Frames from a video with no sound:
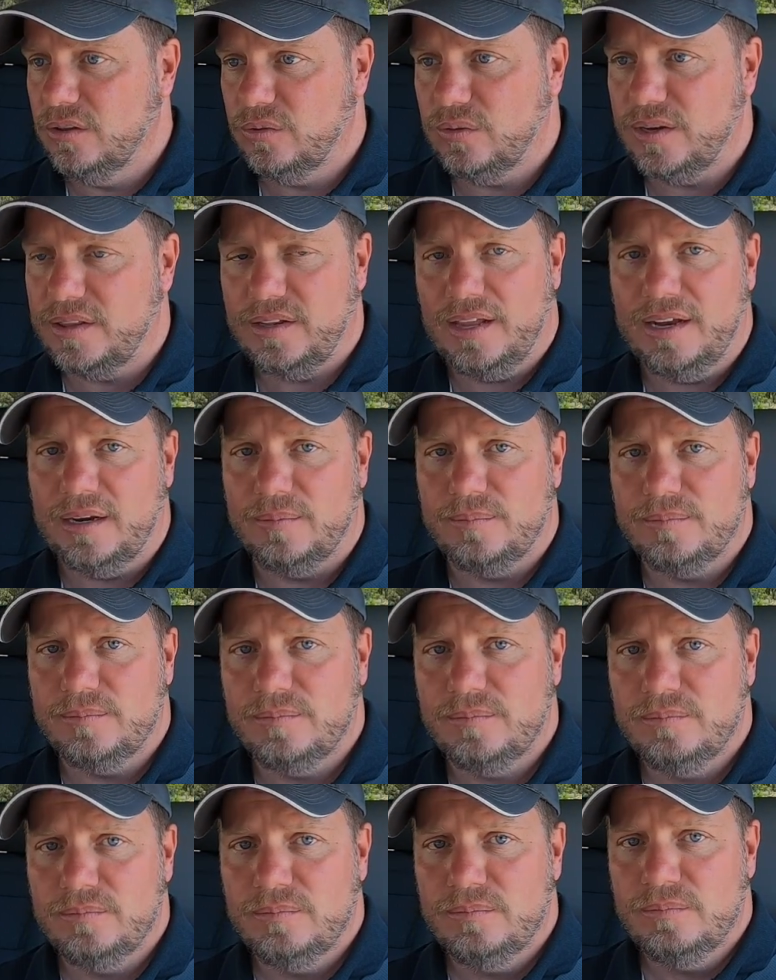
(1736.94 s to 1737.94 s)
throughout the lineup,
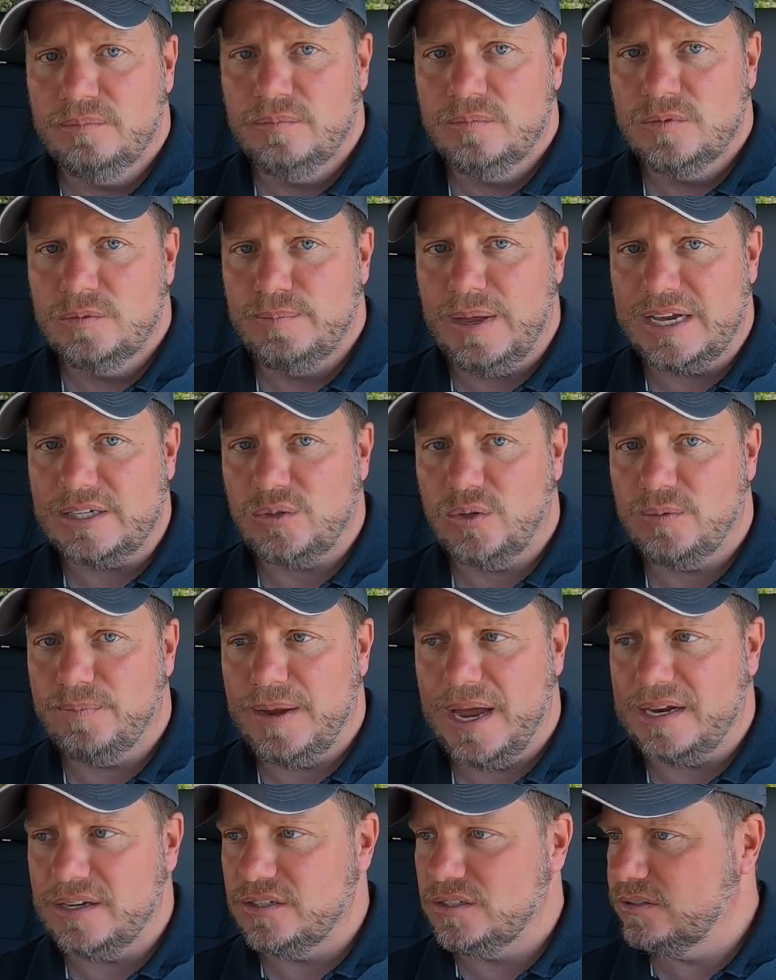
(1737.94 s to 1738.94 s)
max towing
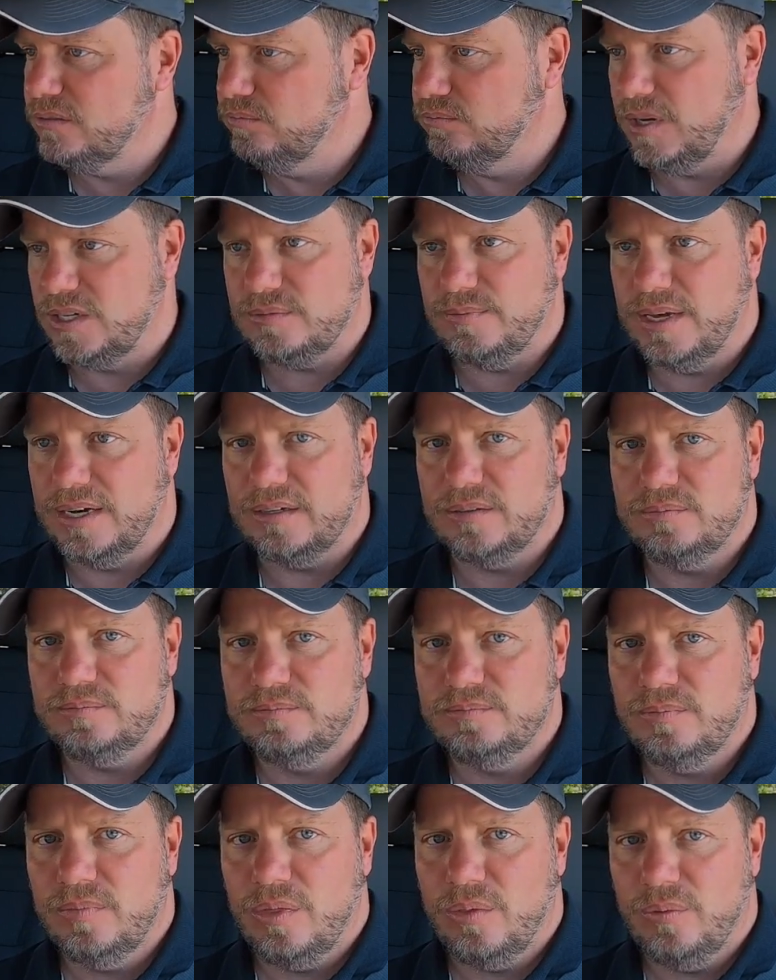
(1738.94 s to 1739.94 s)
package doesn't matter.
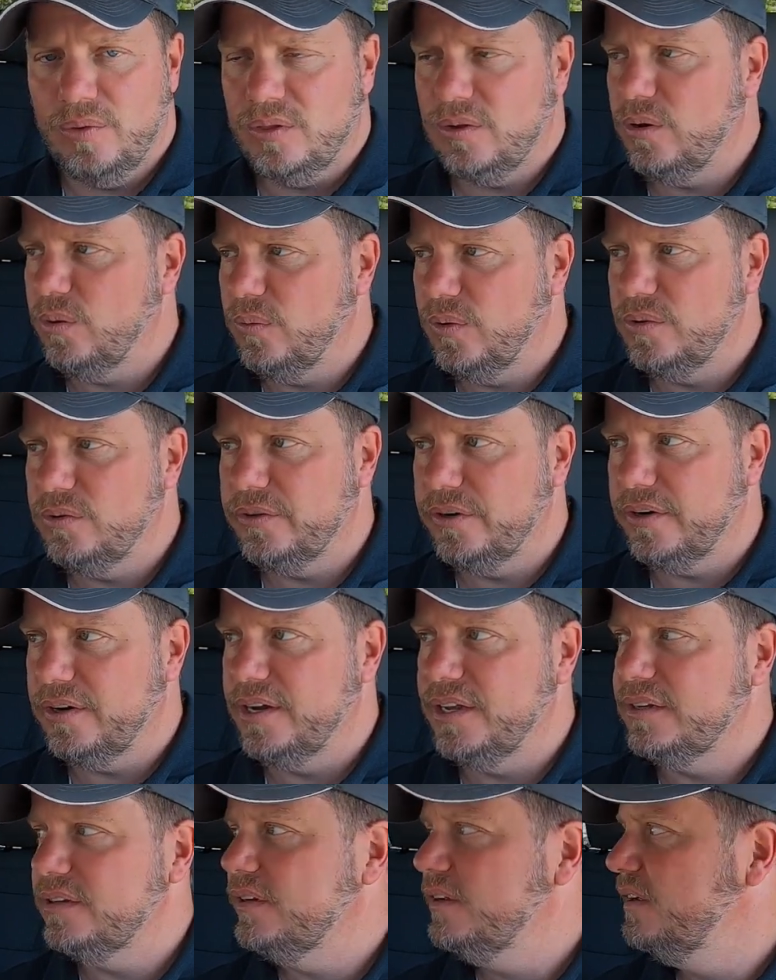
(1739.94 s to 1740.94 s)
331 rear
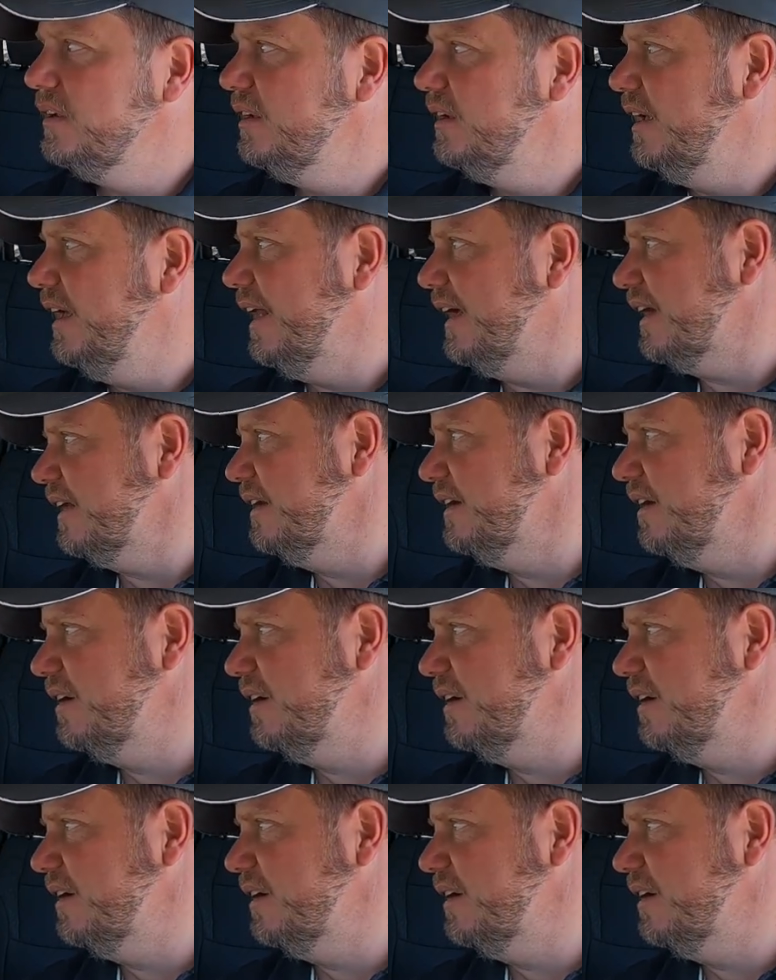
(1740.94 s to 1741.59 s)
end, and I can